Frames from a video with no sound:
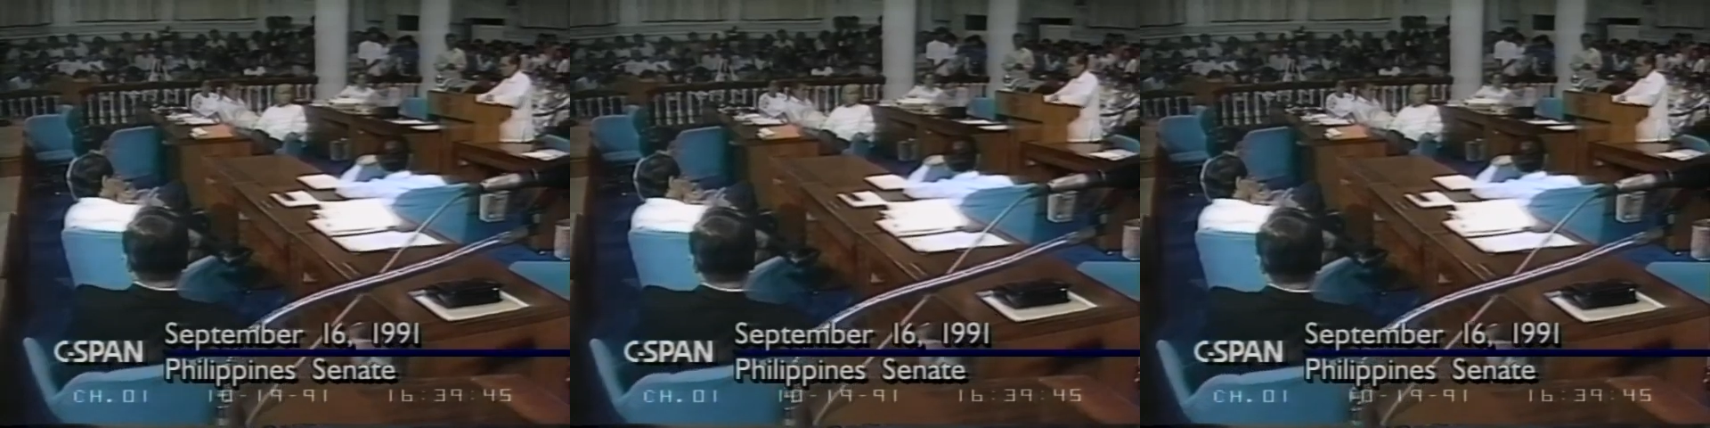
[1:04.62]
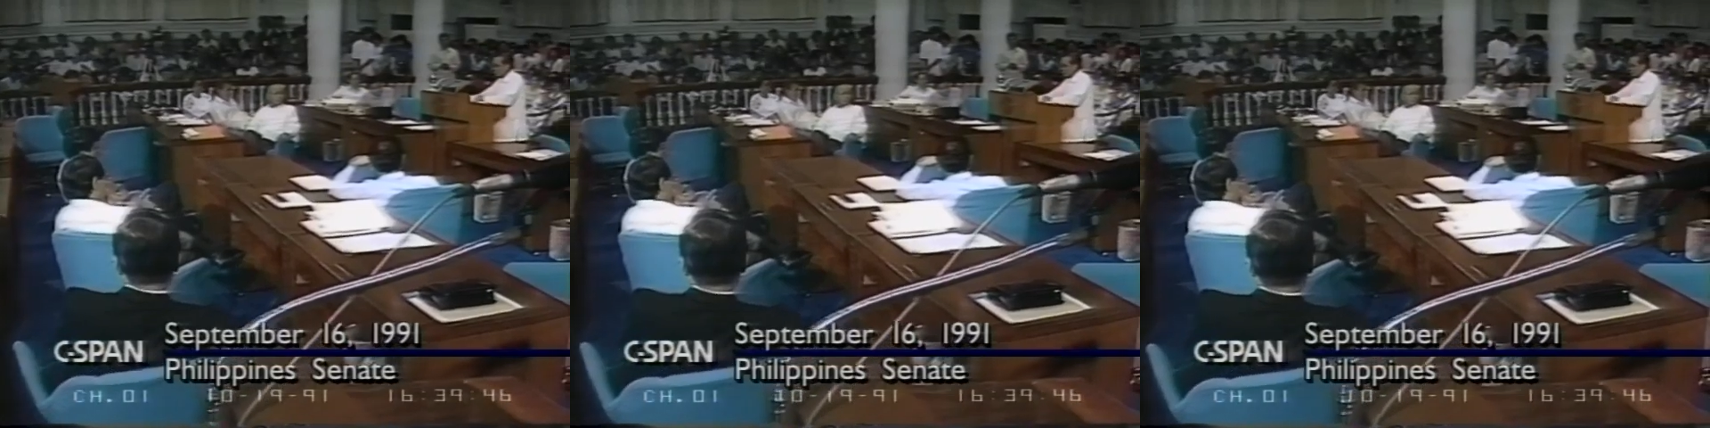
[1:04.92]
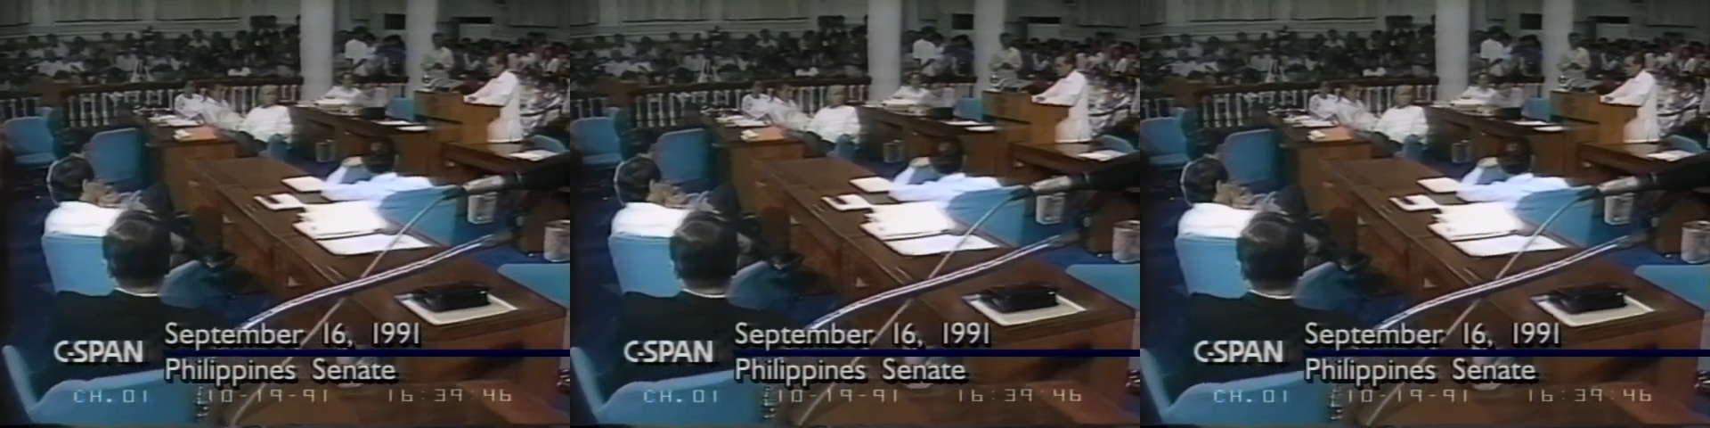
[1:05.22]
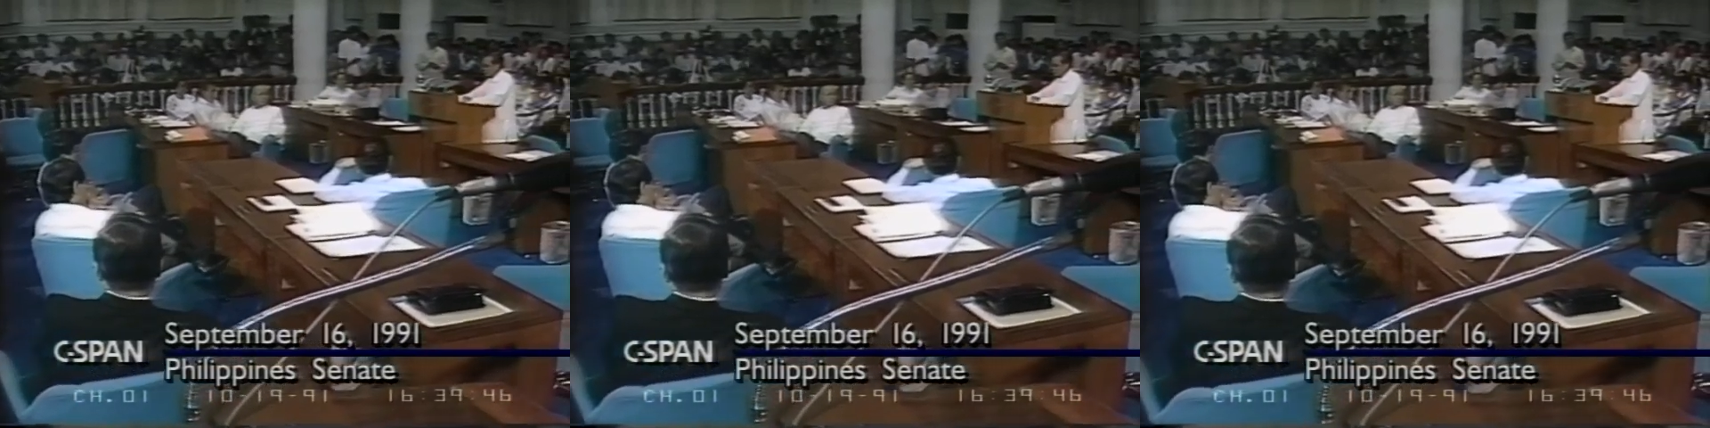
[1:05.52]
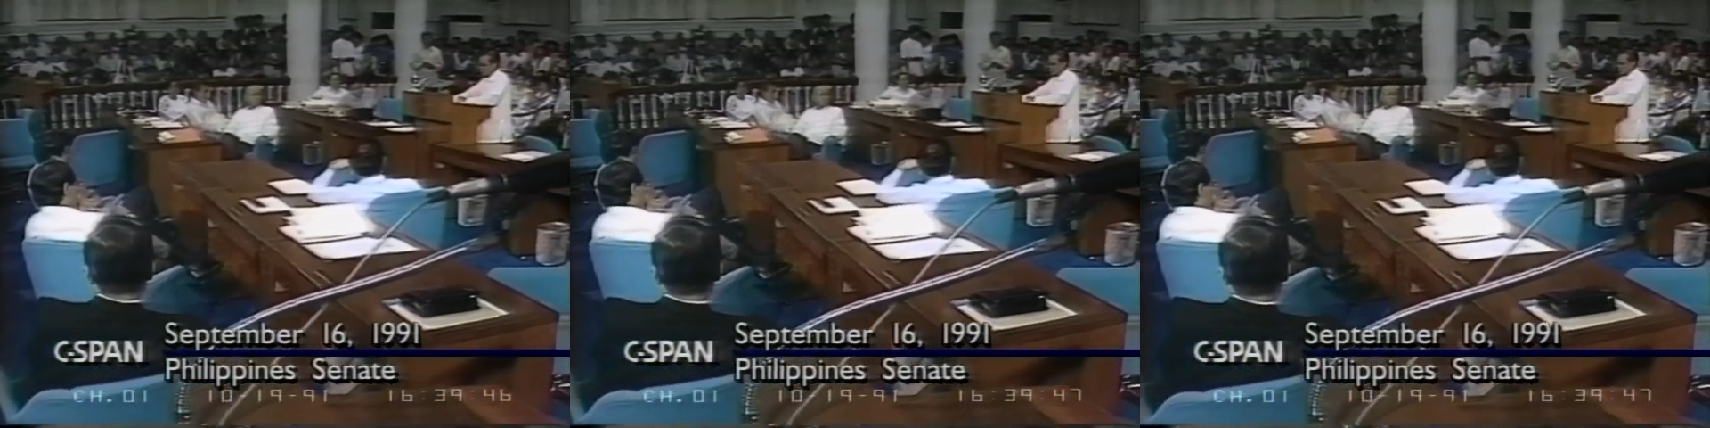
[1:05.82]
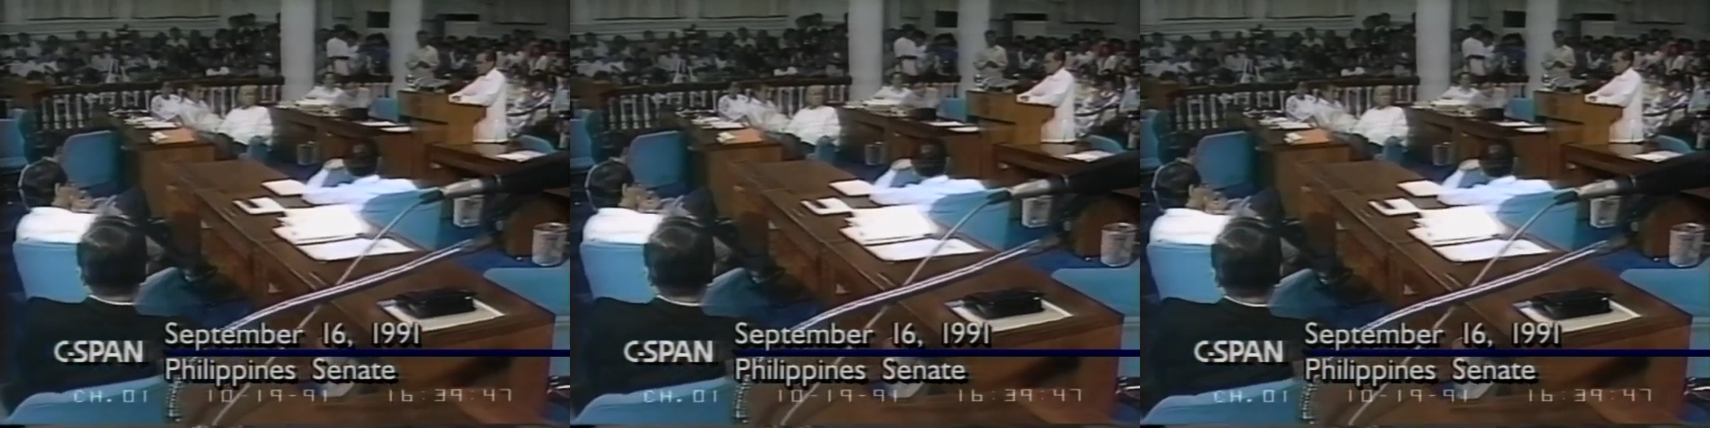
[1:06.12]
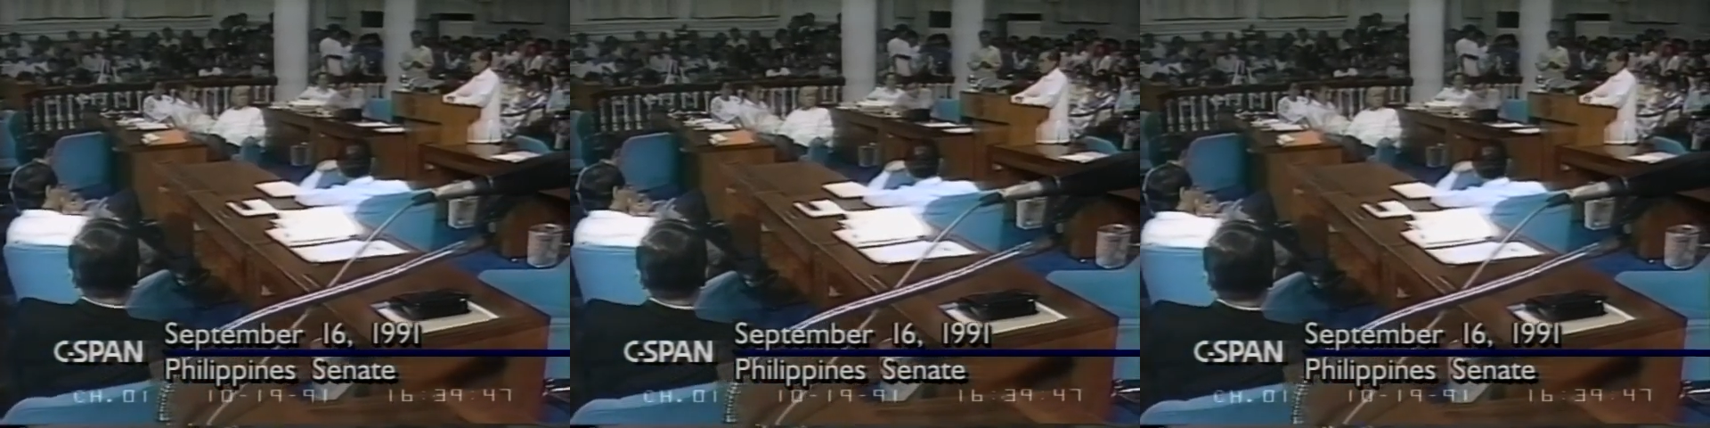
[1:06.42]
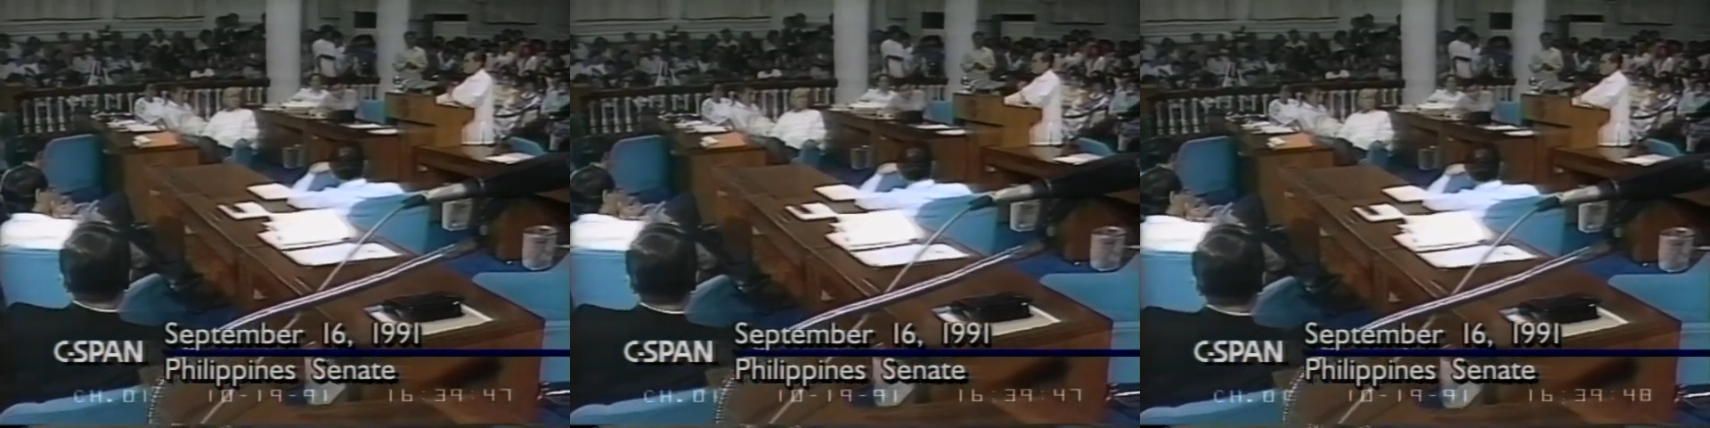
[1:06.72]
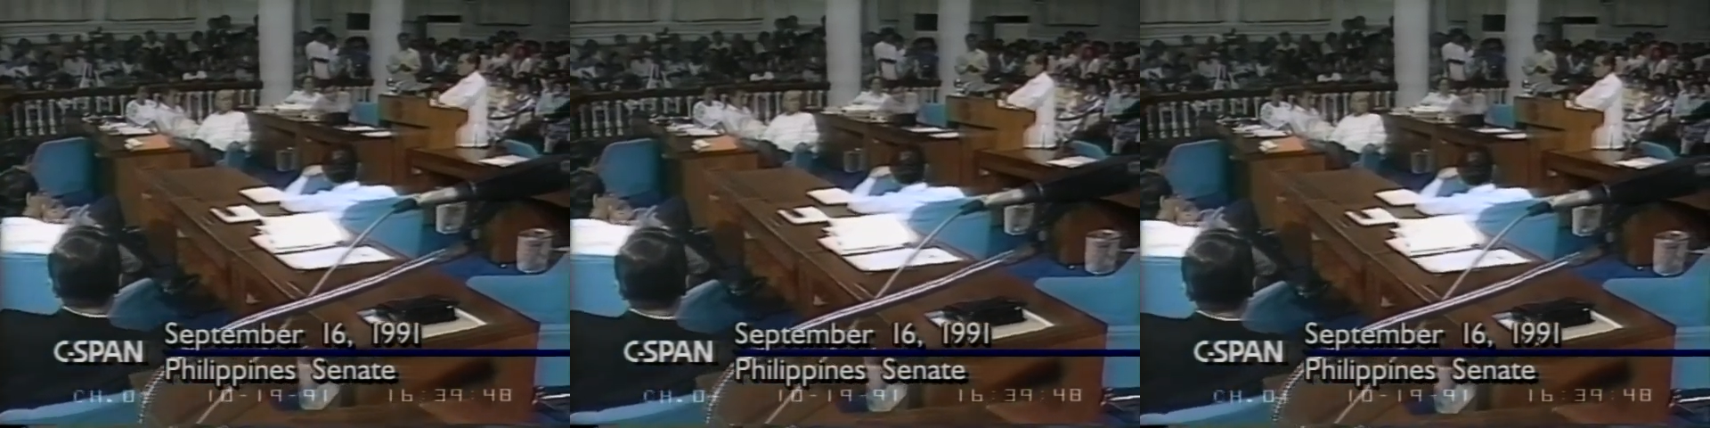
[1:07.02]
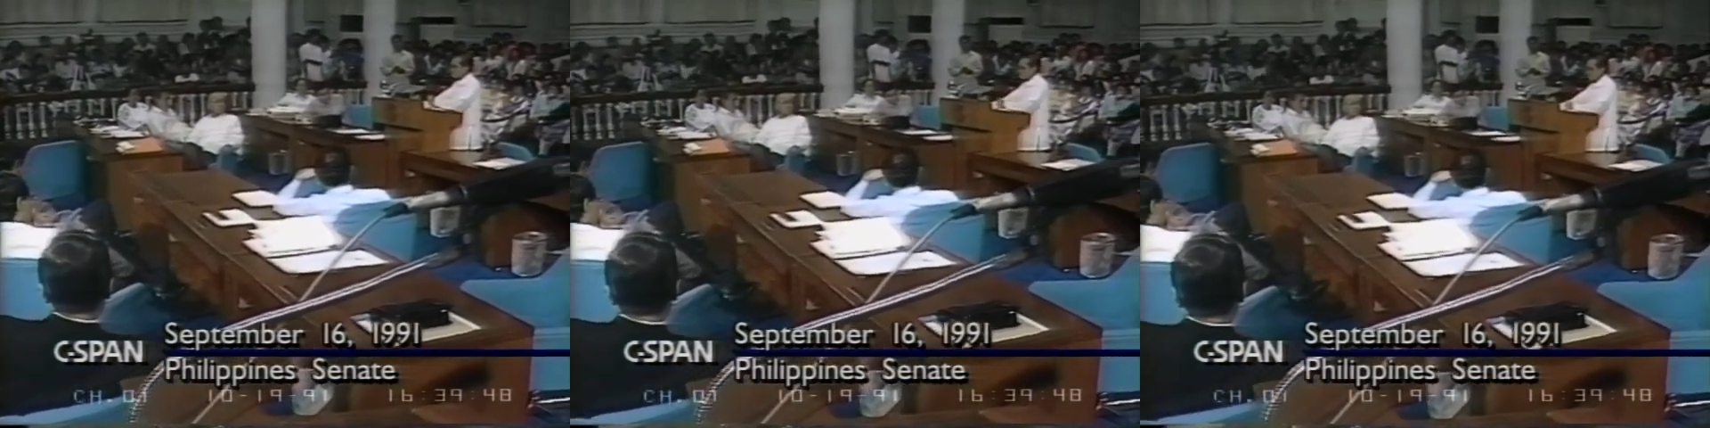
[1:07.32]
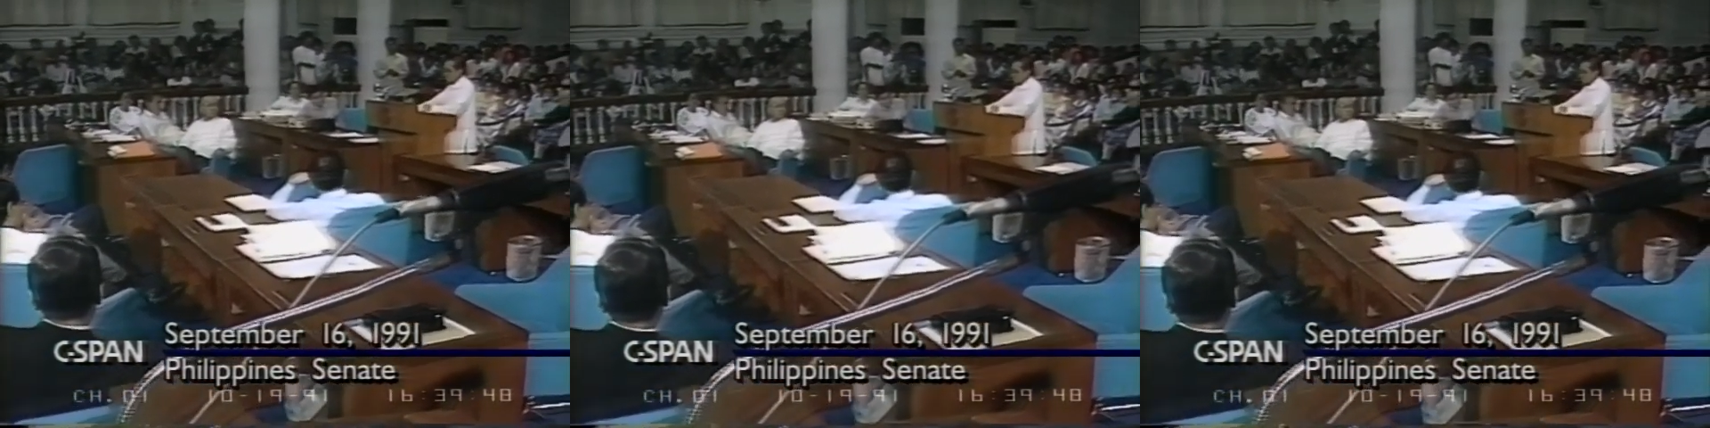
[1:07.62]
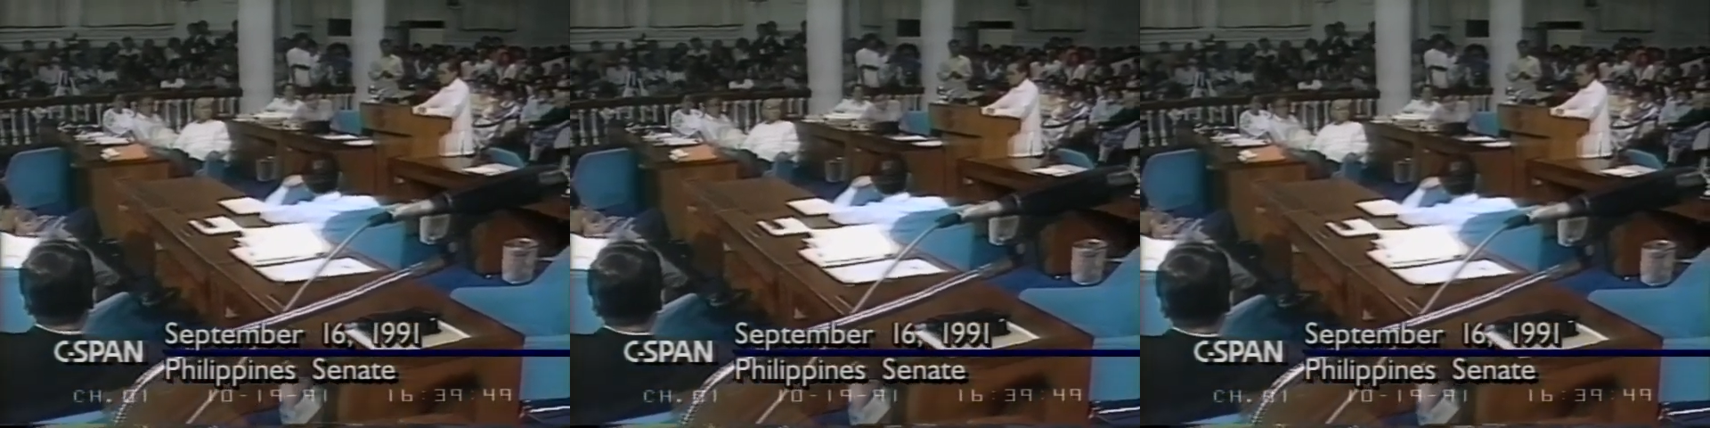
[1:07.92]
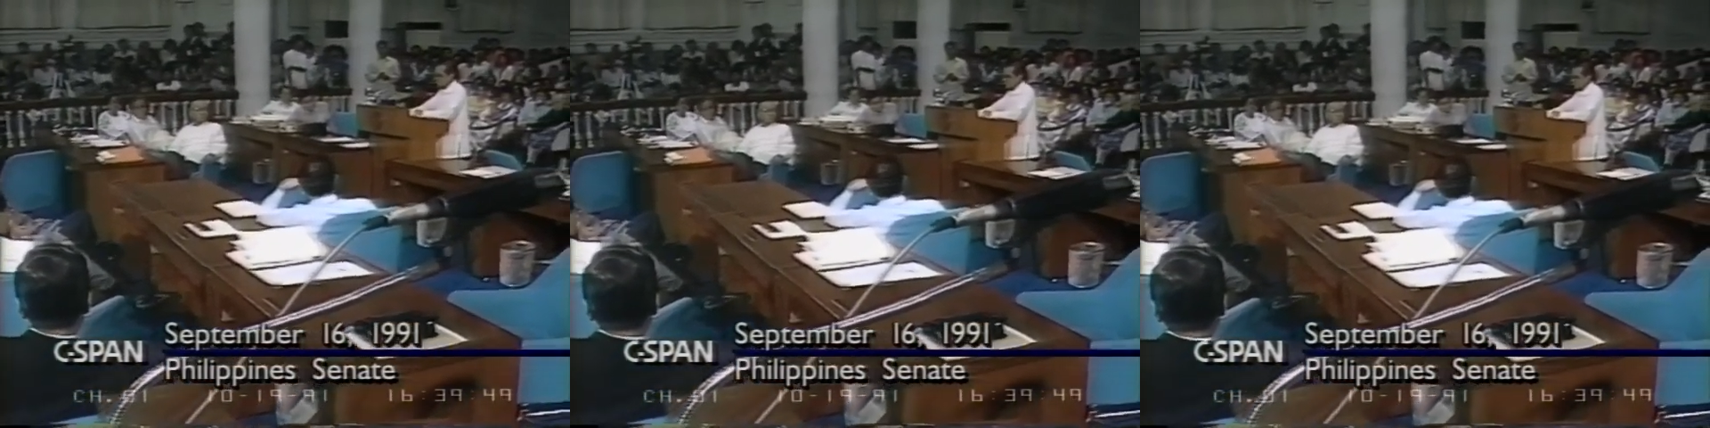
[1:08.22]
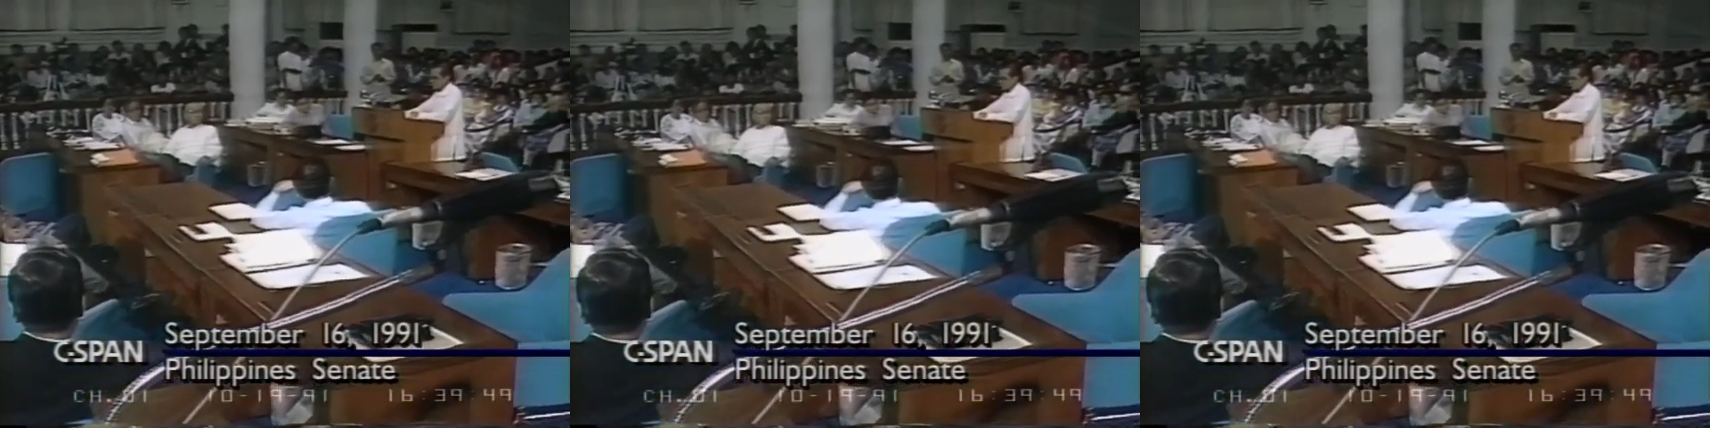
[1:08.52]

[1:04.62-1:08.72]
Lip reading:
Nobody's mouth can be seen.